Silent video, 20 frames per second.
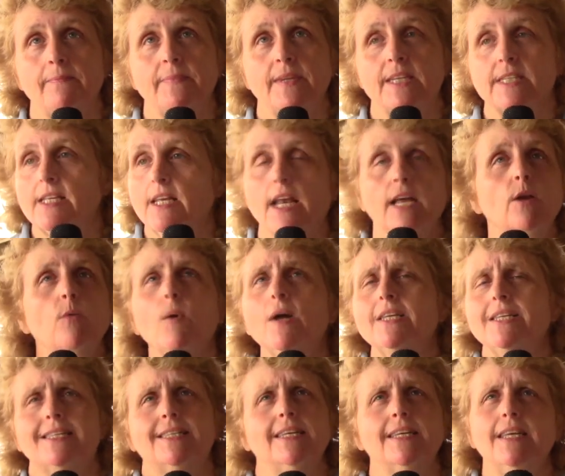He said, I don't want
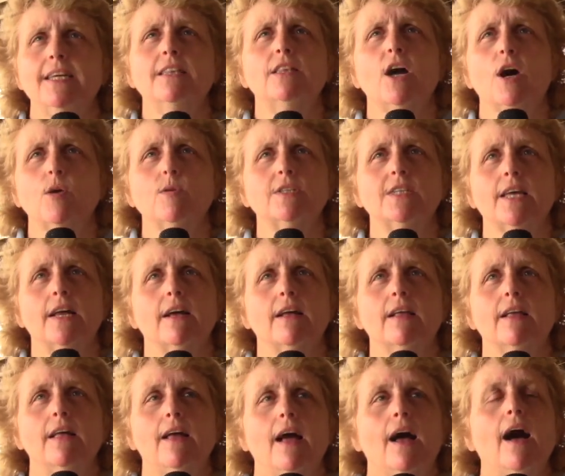to sit in the
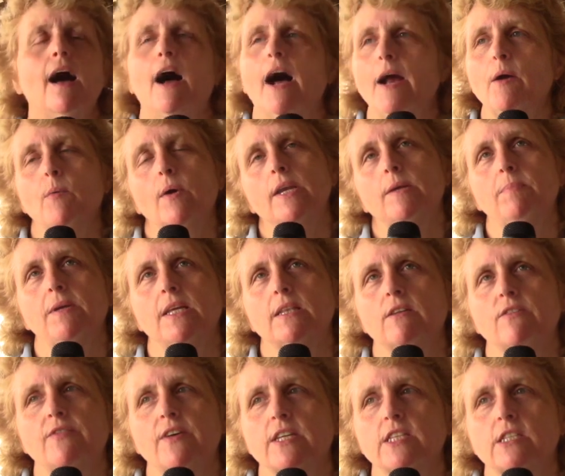hotel. I want to be at
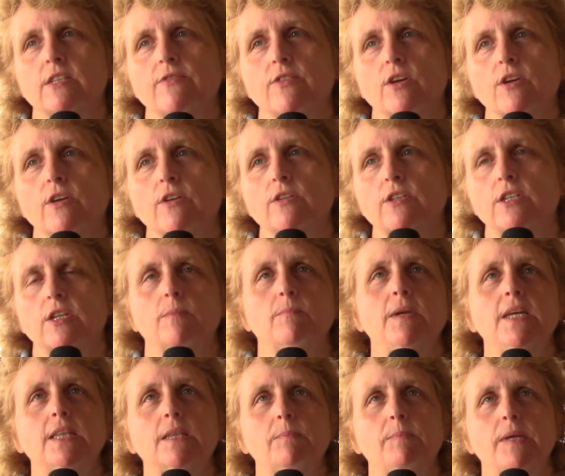the festival to
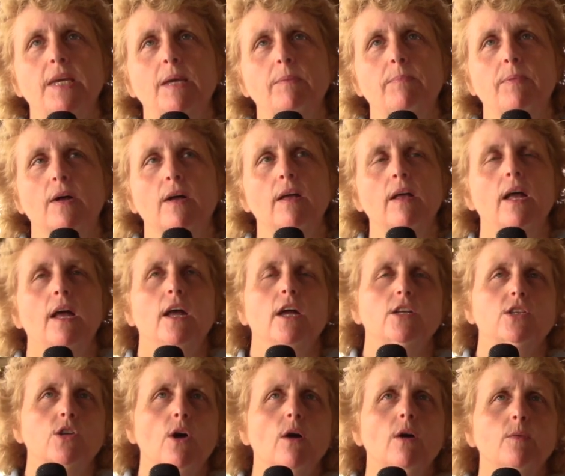meet the people,
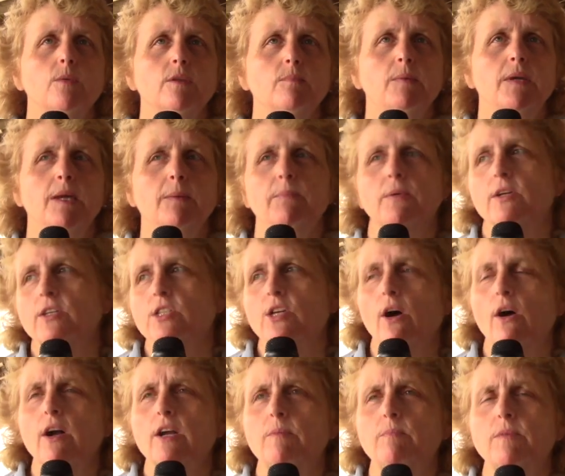talk with people,
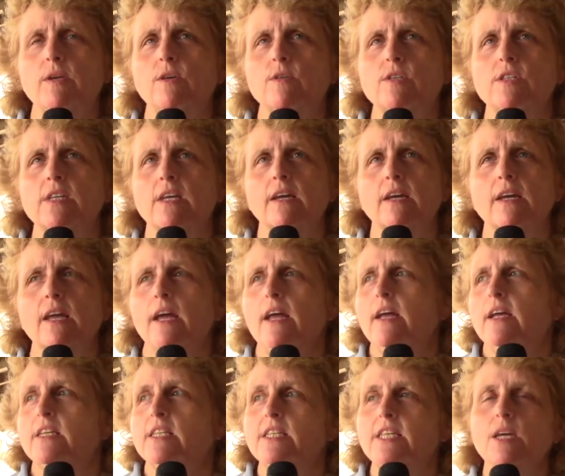talk music,
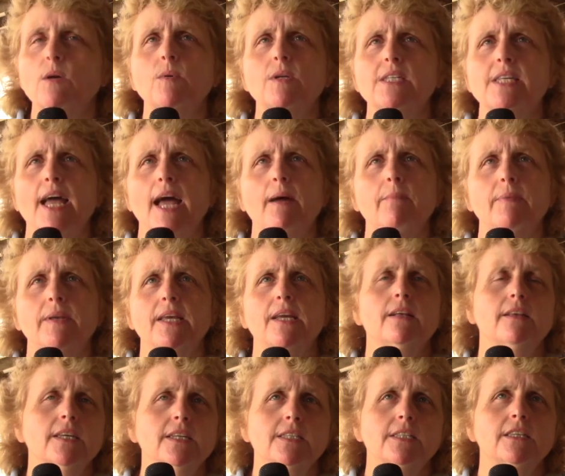see what's happening,
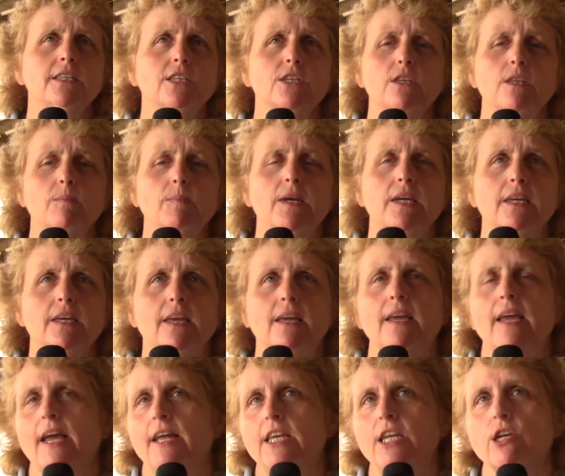listen to the
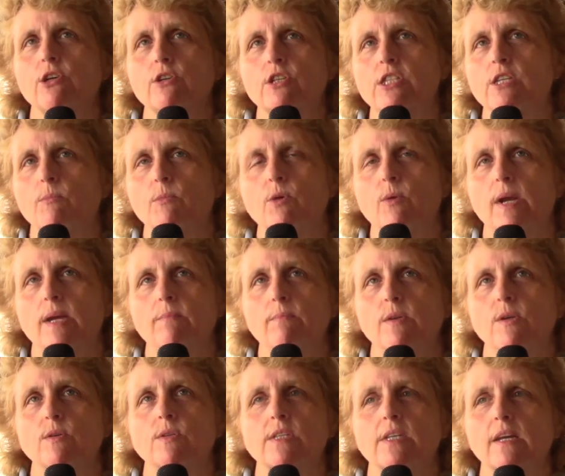picking, and hear some great
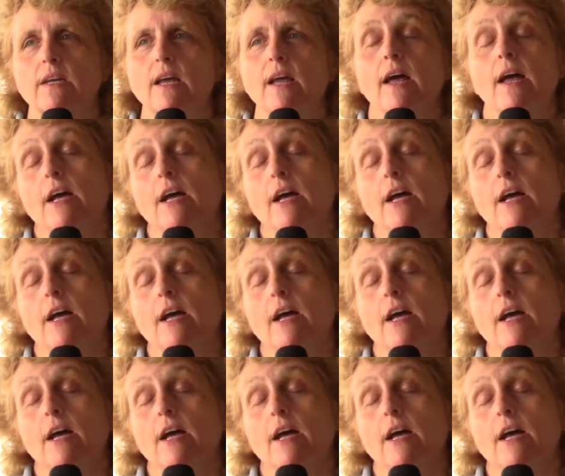music.